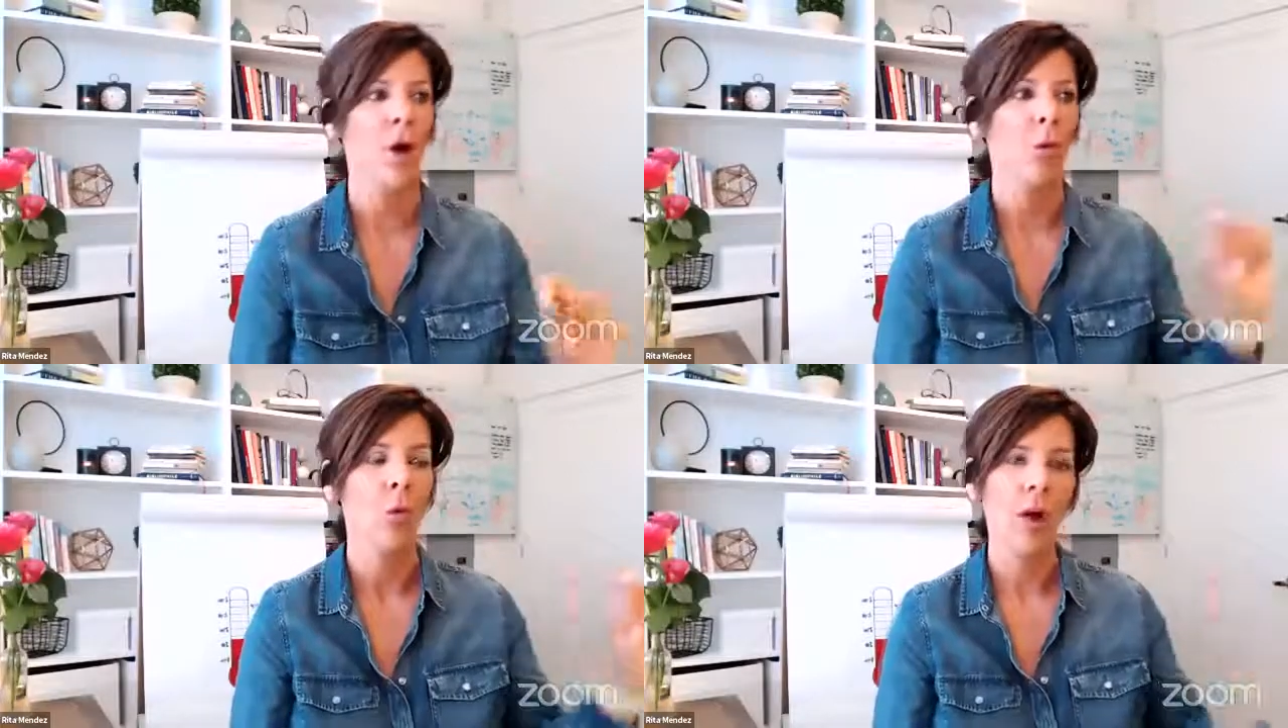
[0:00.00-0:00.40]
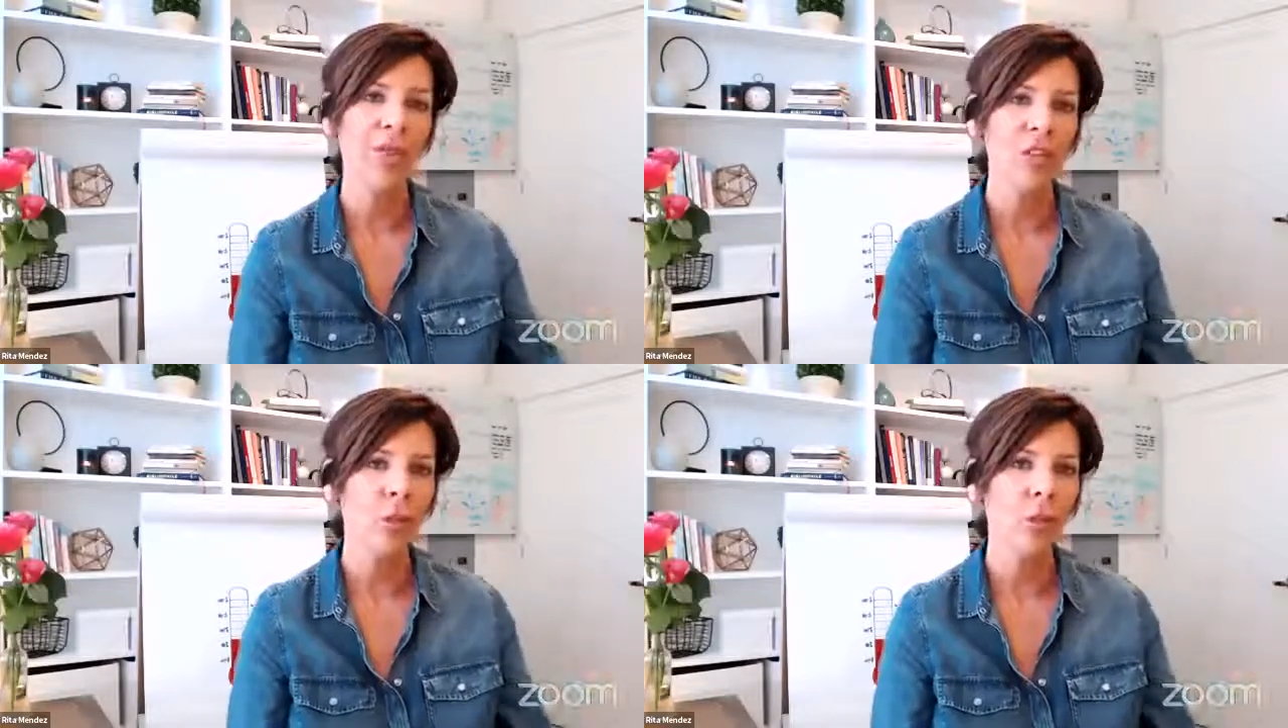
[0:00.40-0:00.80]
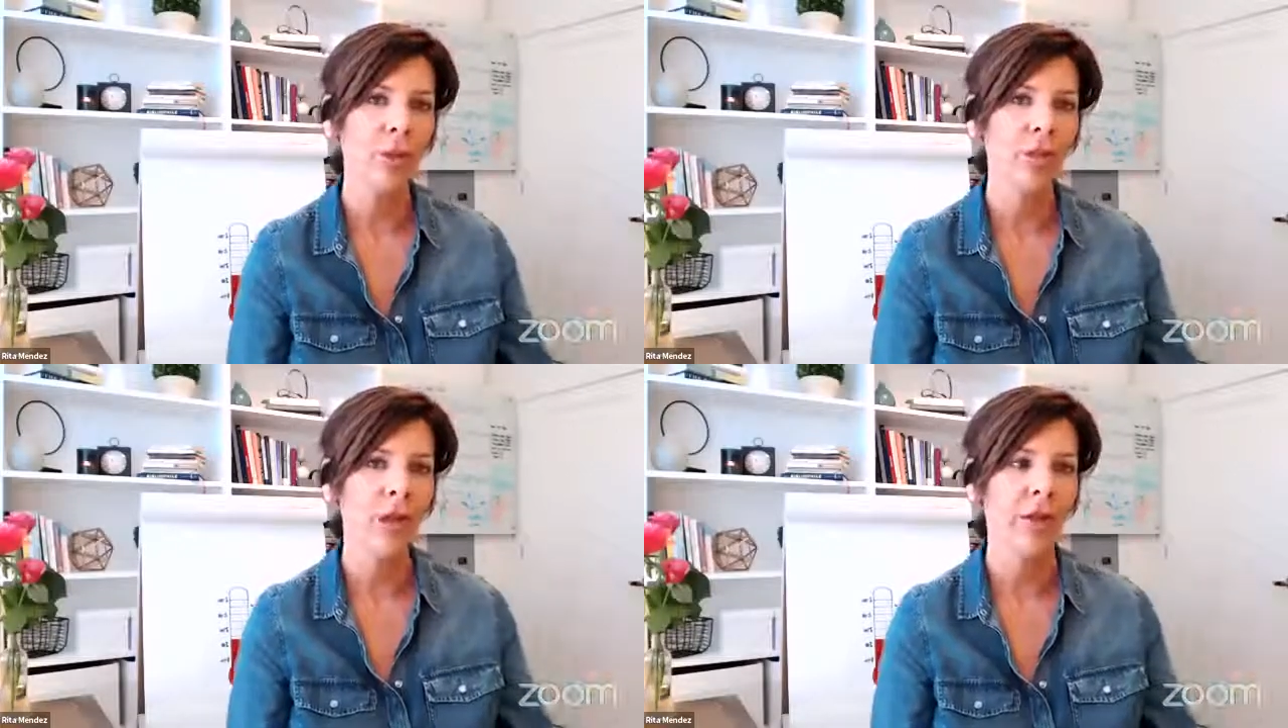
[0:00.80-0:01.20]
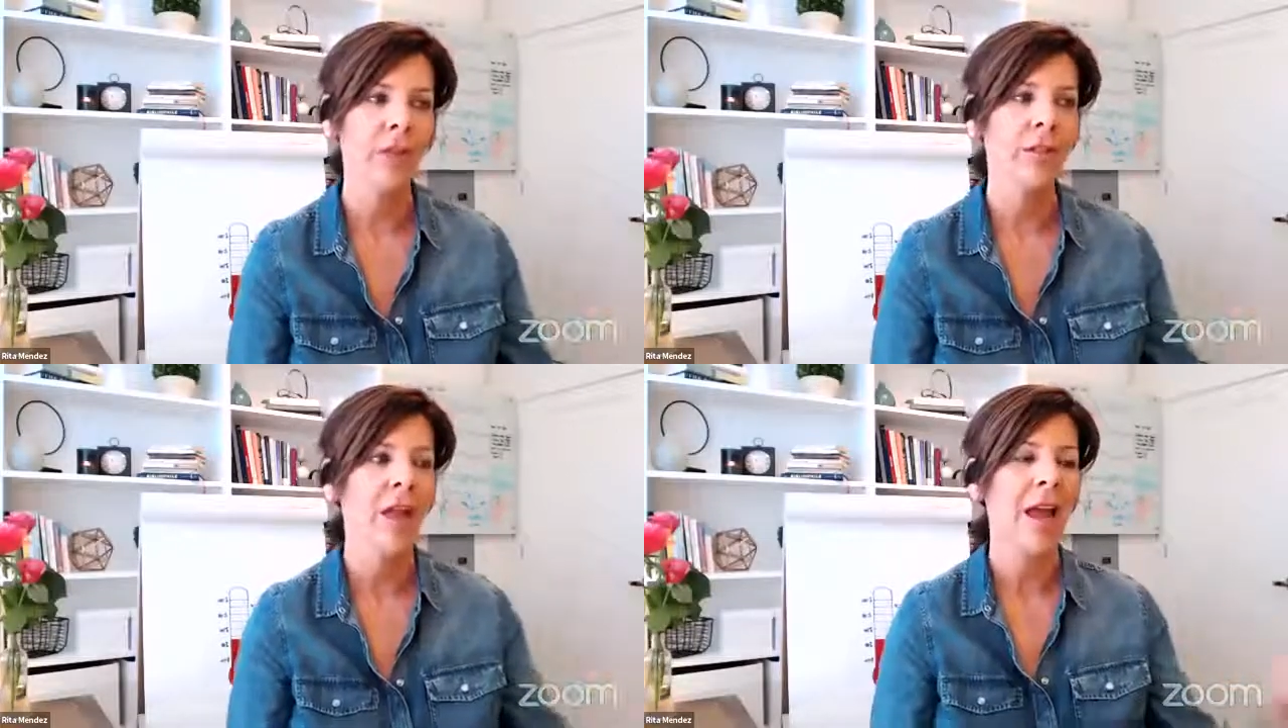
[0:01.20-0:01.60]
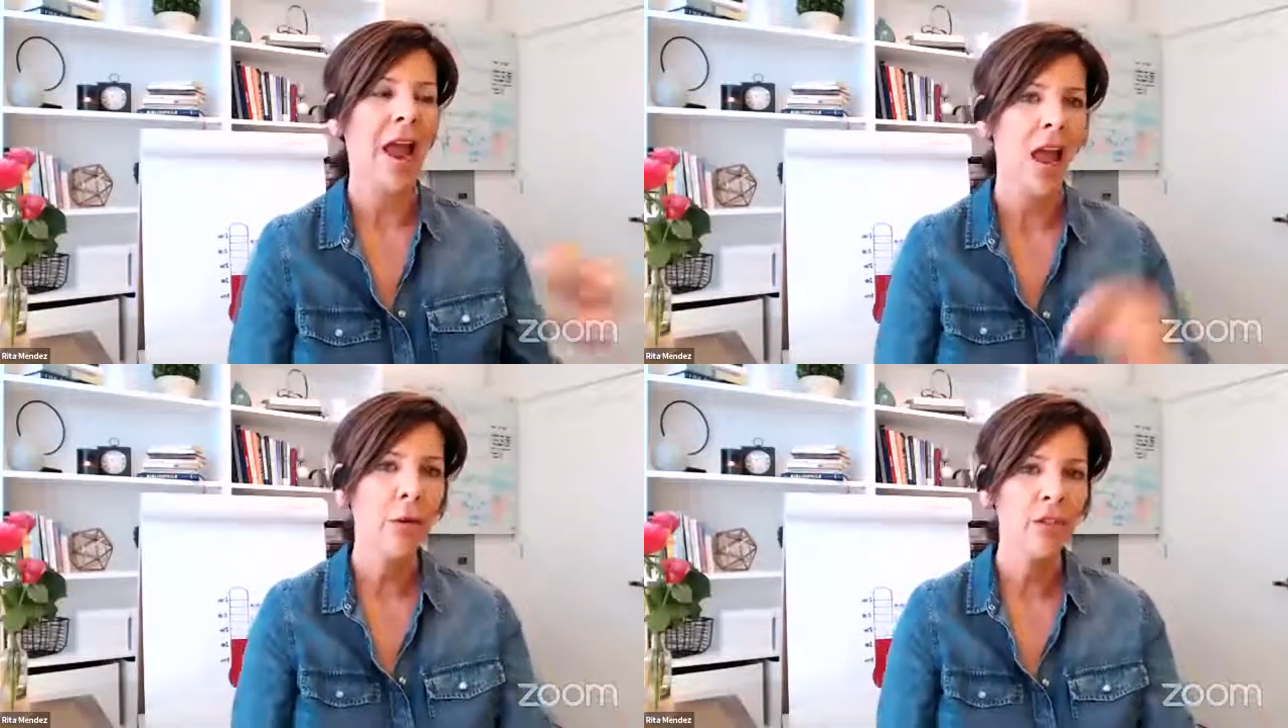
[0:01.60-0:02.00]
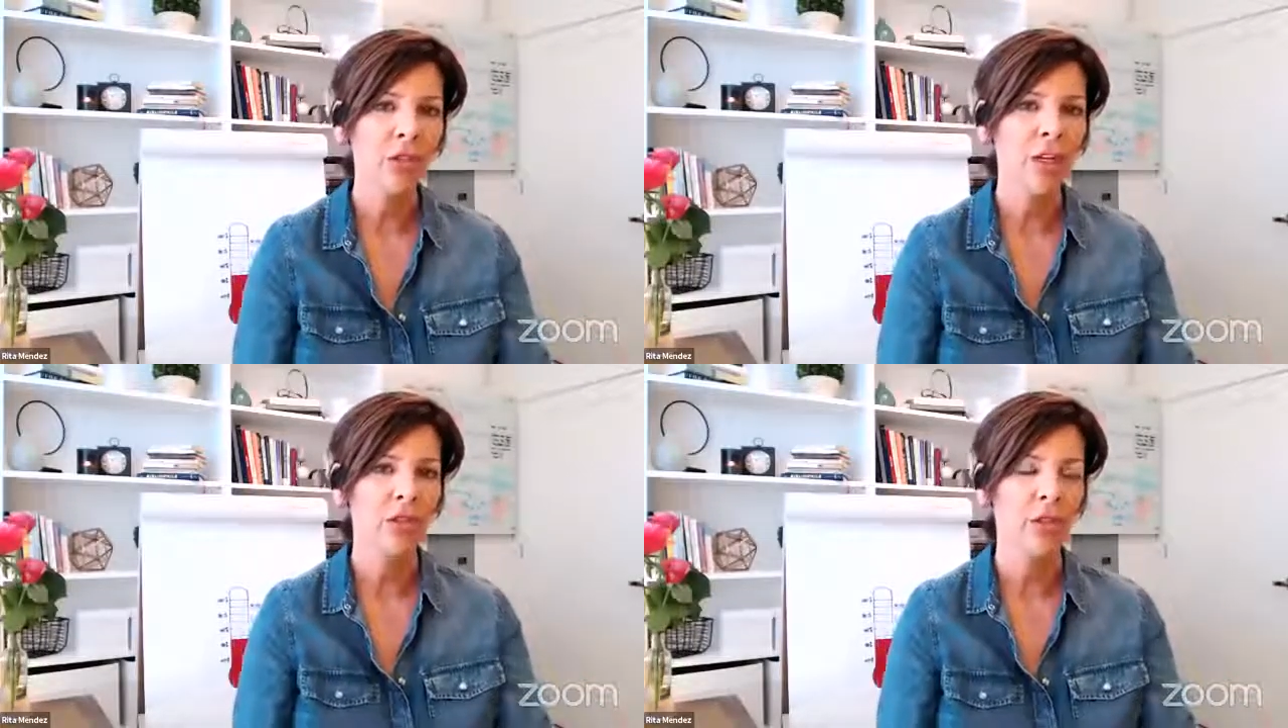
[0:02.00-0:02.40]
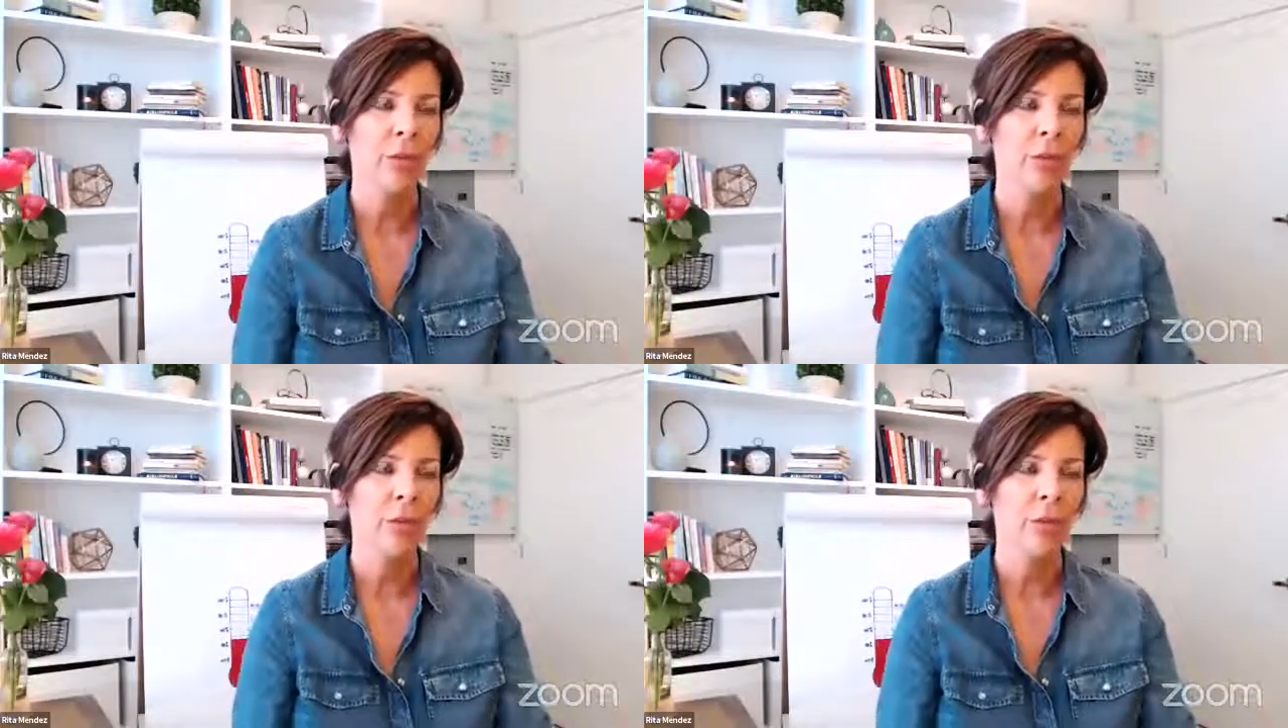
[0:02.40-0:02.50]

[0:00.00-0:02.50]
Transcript: what this work does, how it changes